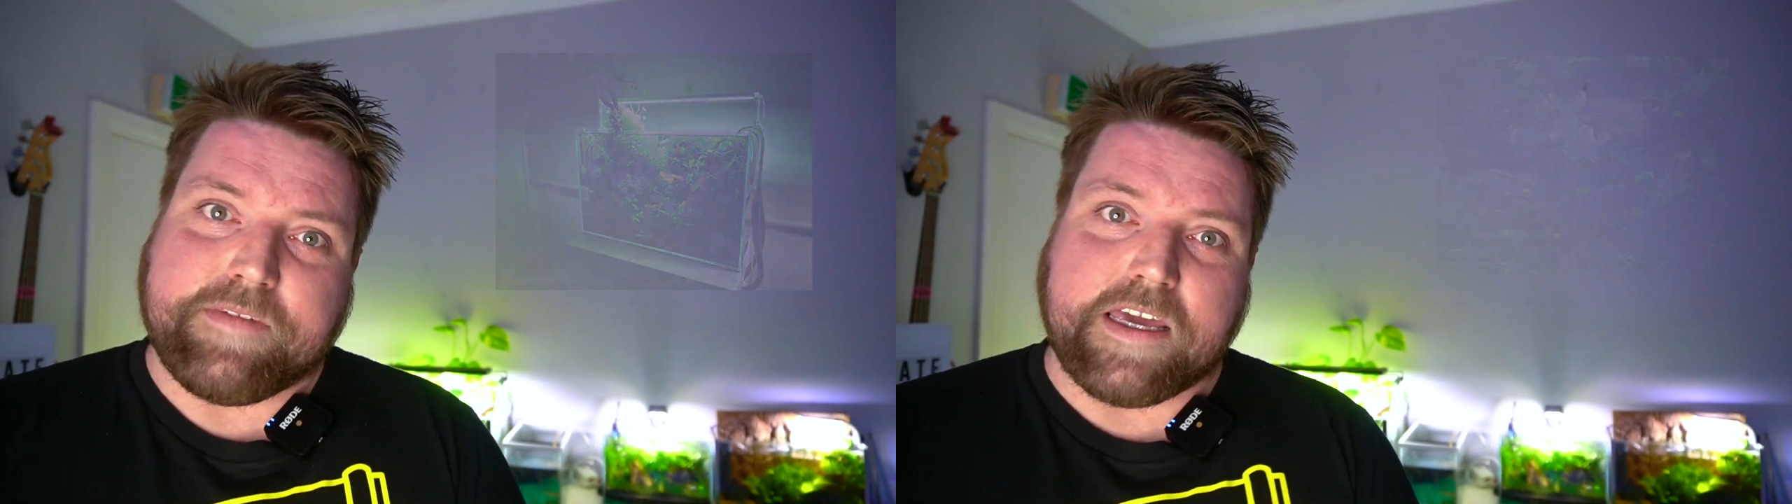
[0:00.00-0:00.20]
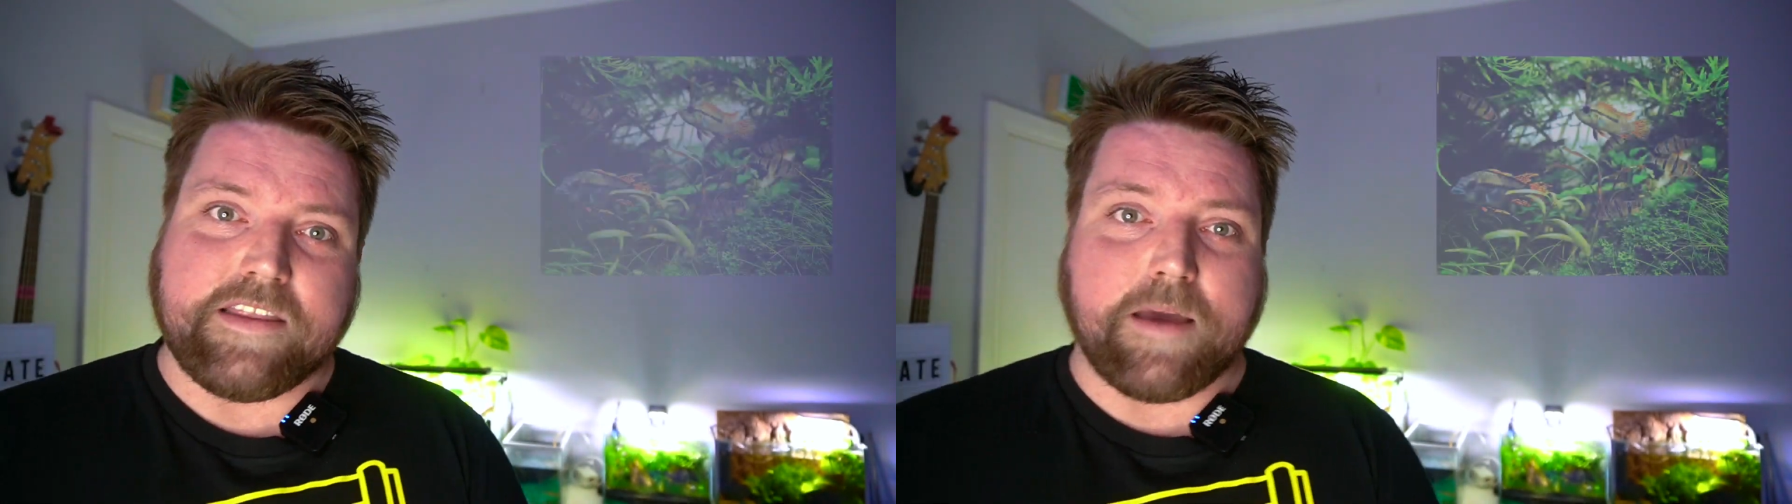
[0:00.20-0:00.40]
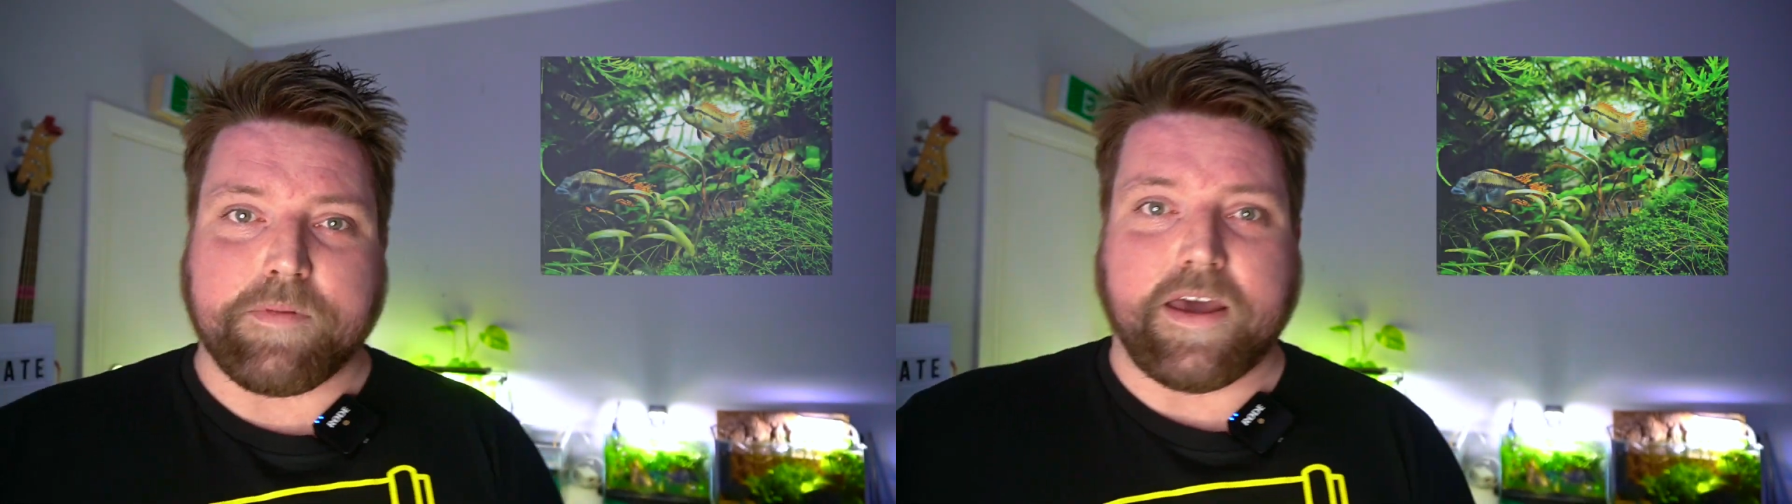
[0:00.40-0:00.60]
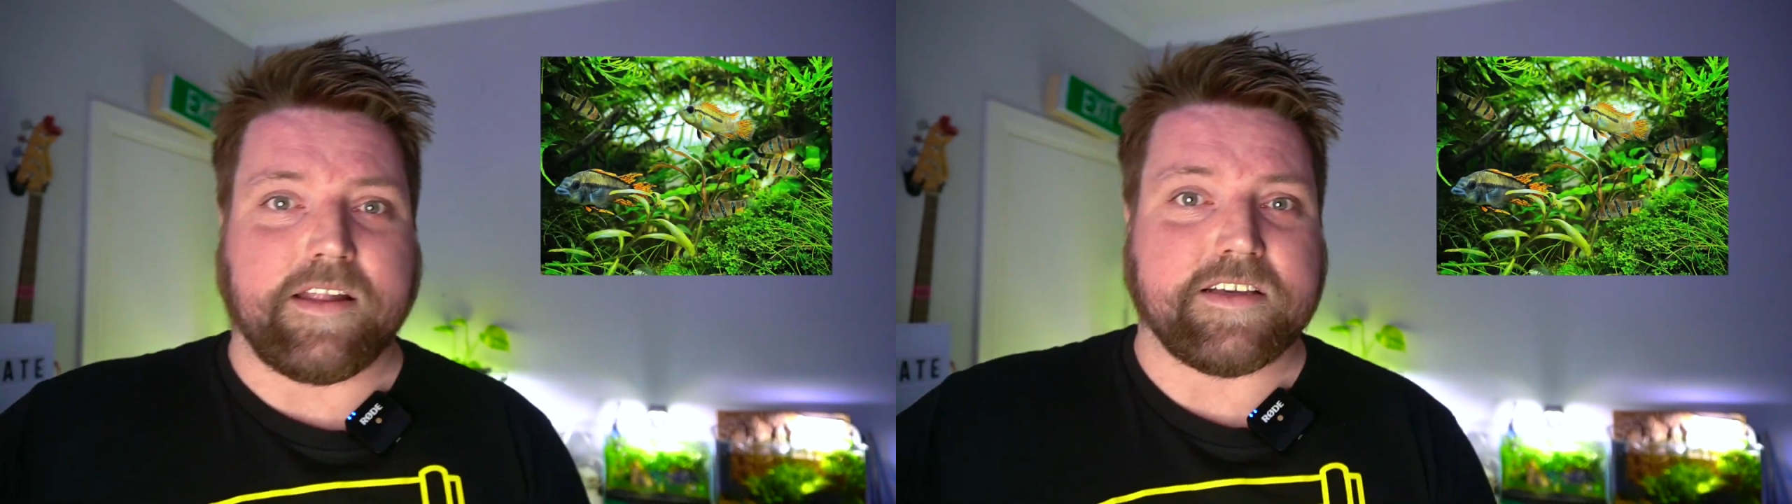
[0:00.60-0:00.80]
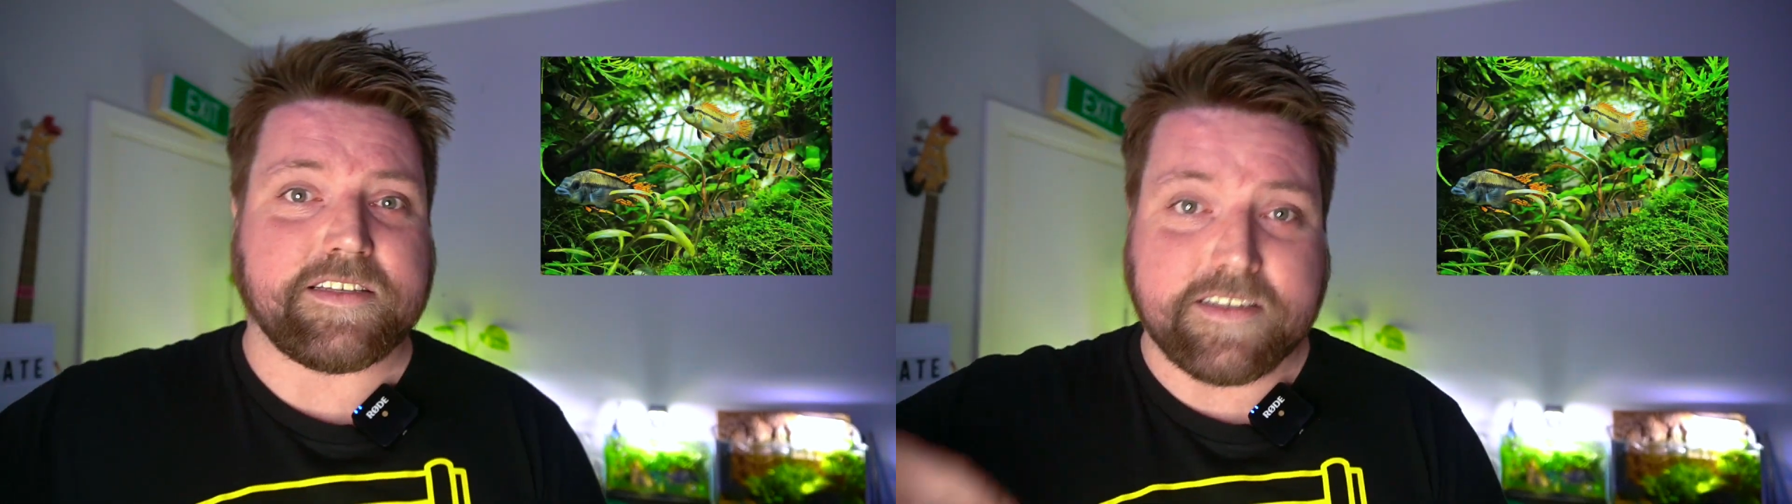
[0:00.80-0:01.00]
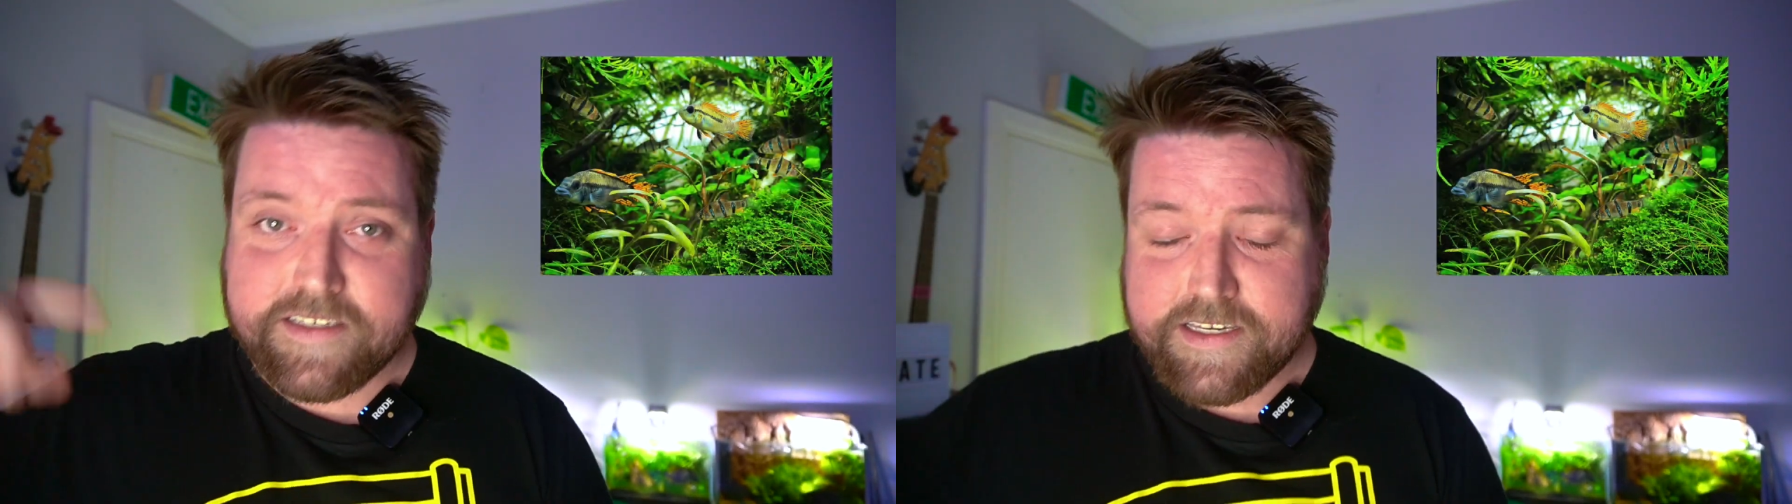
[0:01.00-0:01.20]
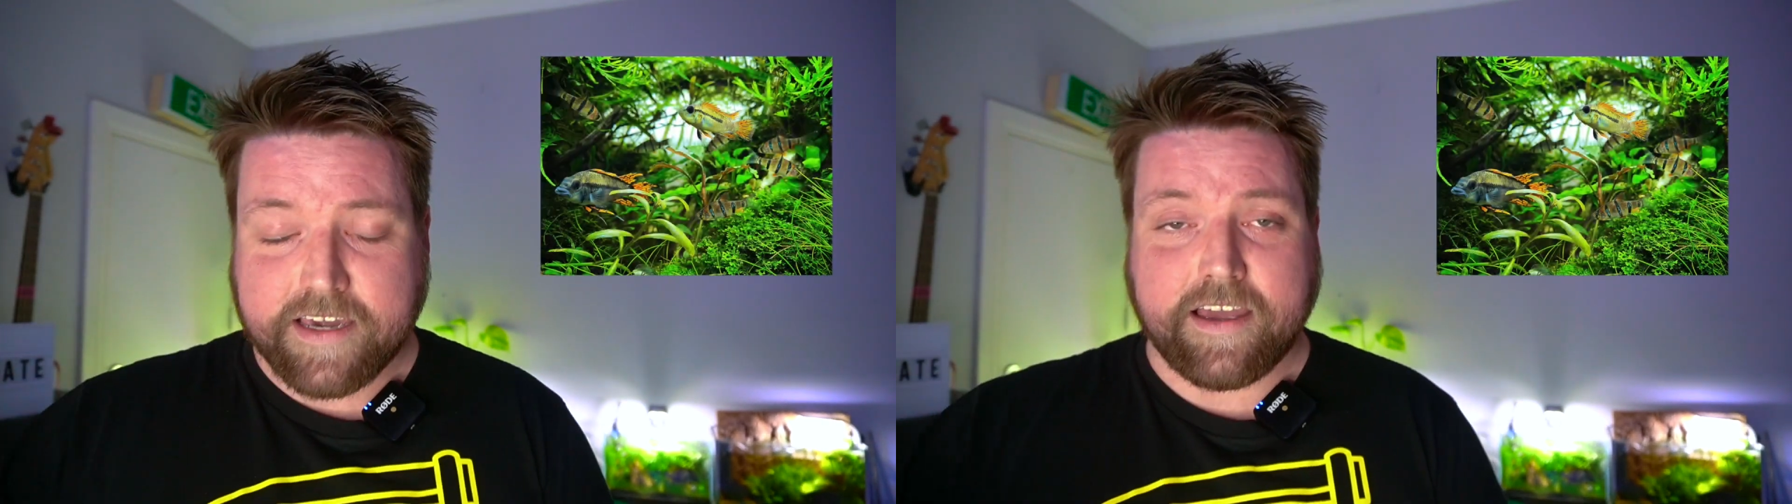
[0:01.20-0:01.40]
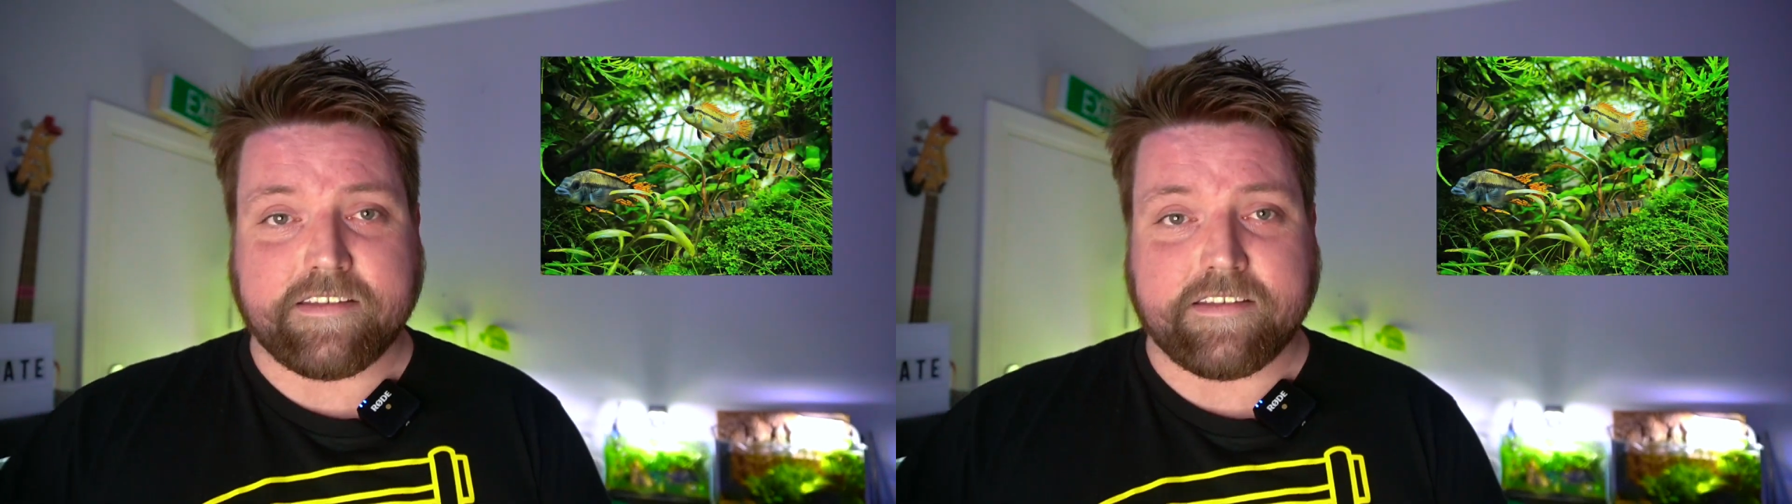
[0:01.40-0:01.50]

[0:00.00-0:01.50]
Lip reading: hit that playlist, check